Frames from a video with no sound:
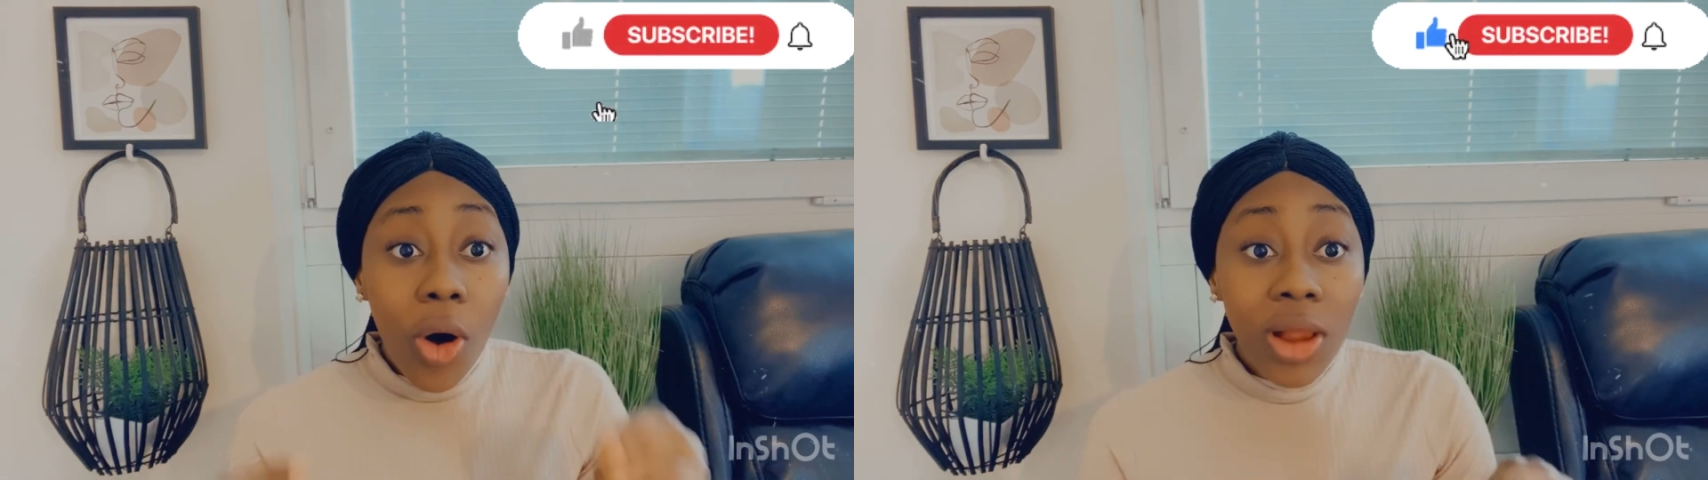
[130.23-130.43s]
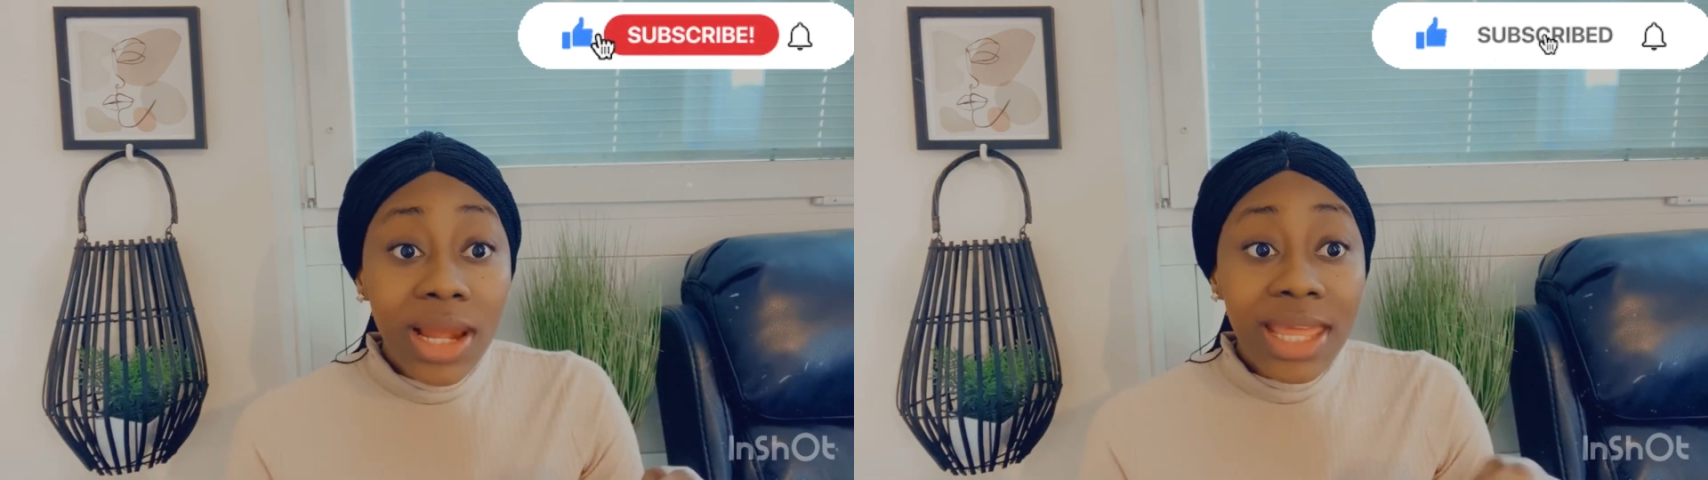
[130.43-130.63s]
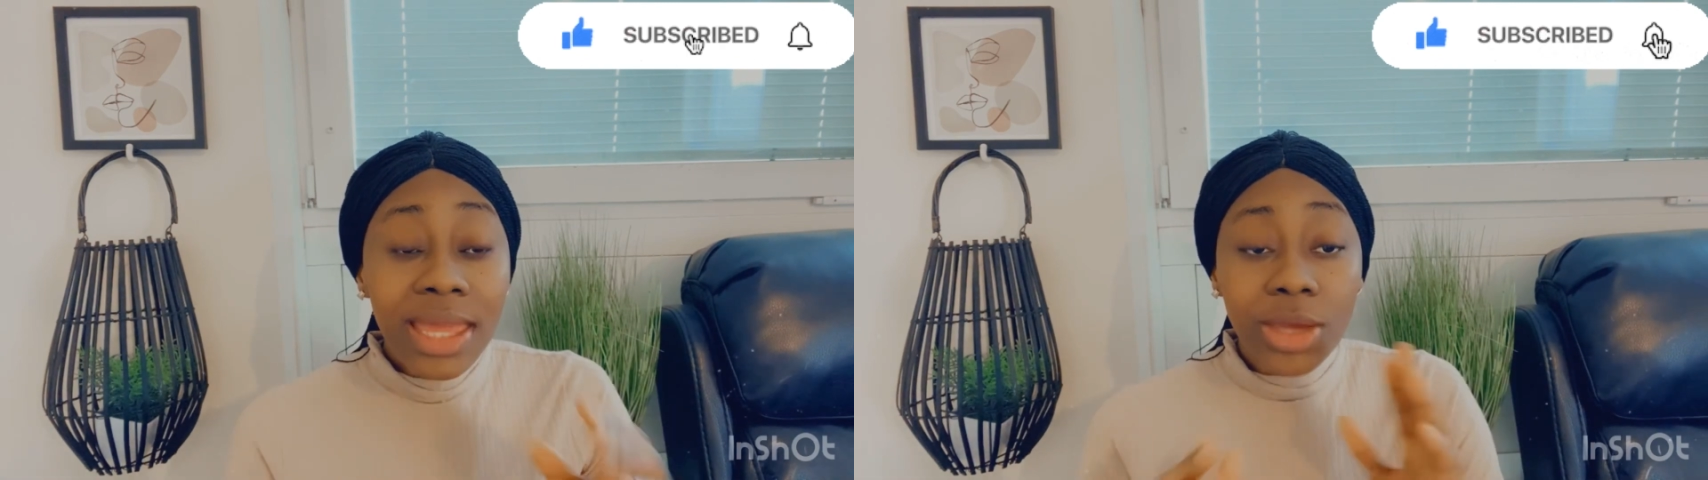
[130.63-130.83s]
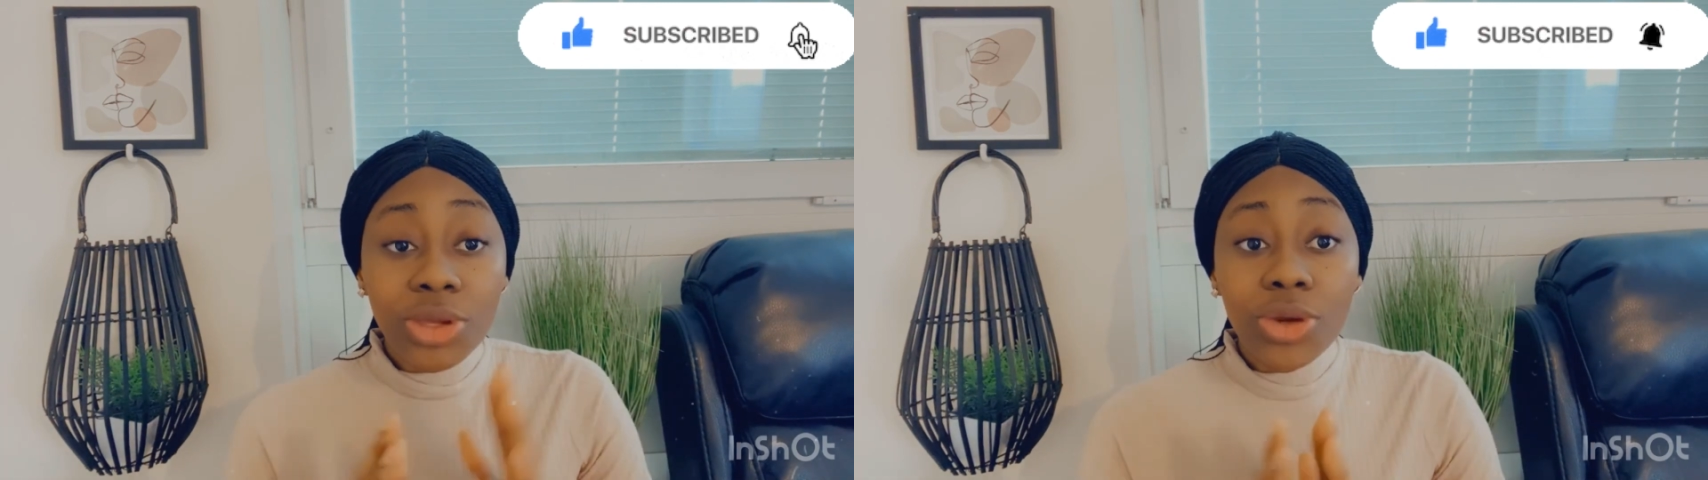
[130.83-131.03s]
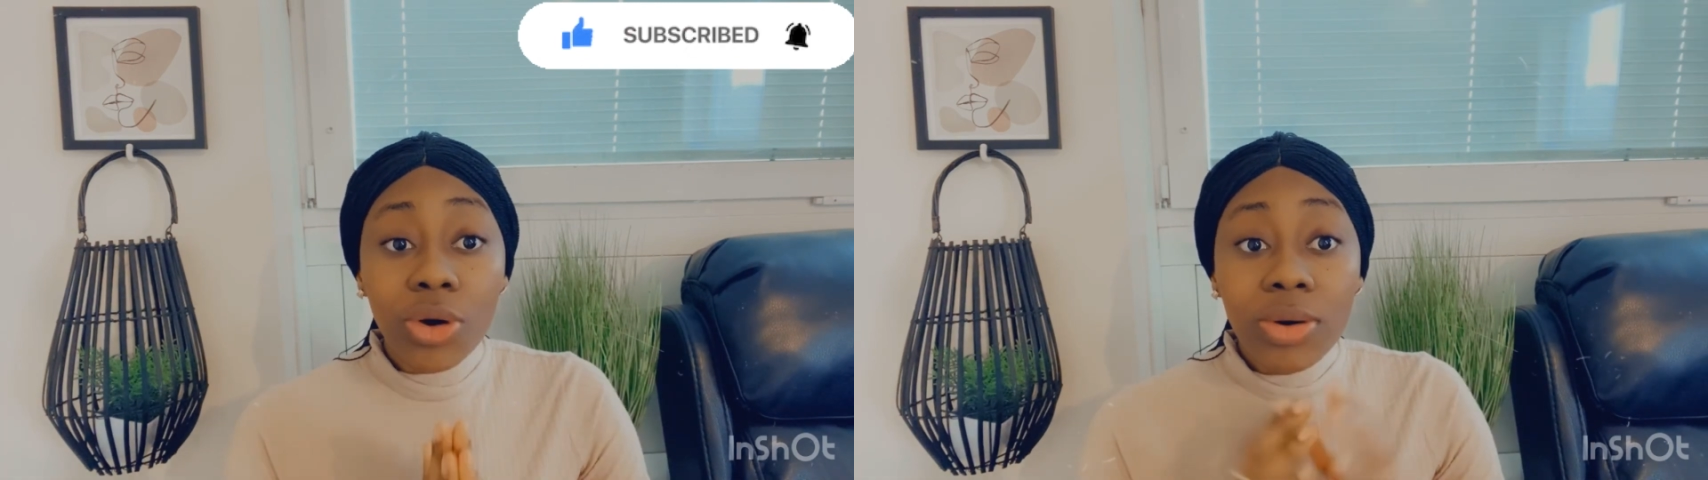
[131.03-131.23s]
only,
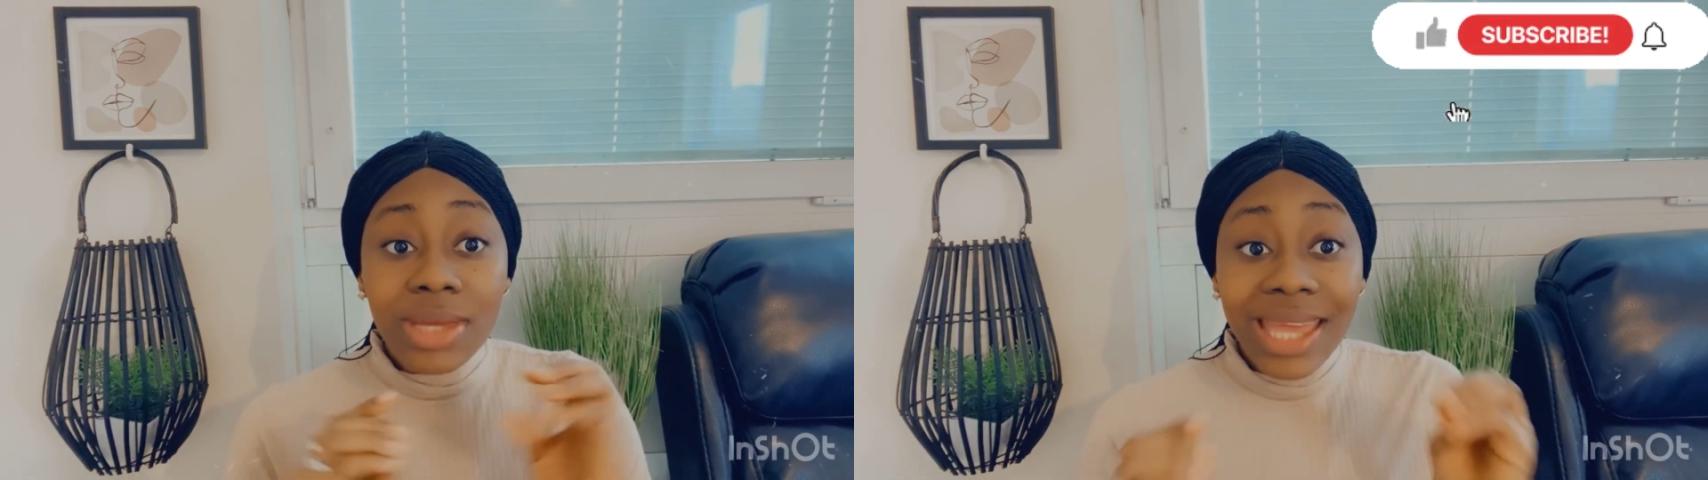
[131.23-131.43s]
you know,